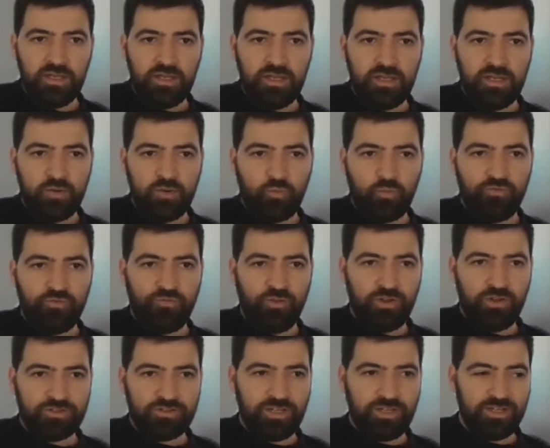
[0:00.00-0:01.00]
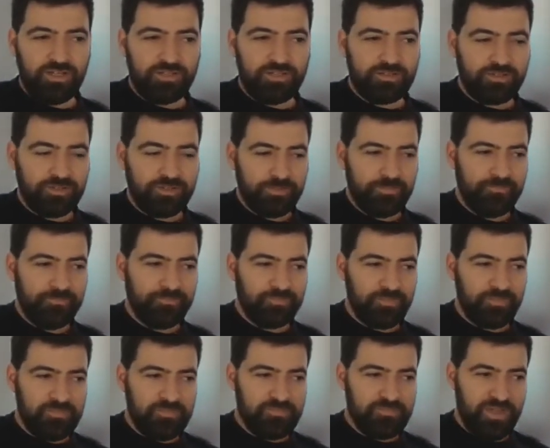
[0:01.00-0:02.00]
And we felt that
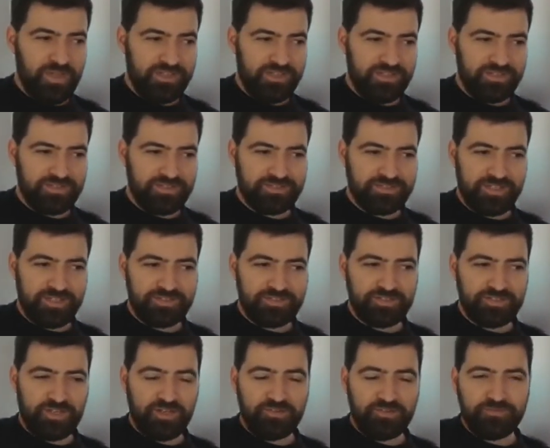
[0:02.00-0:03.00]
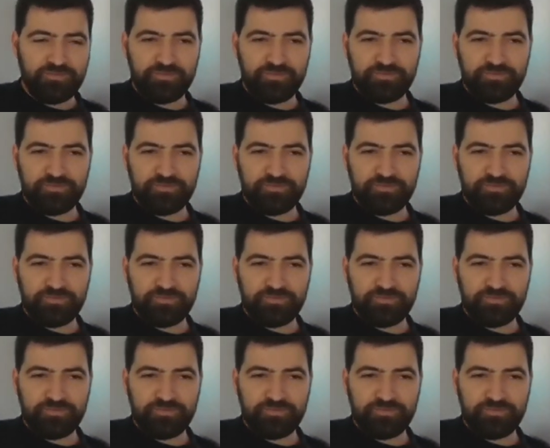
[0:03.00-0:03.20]
making sense of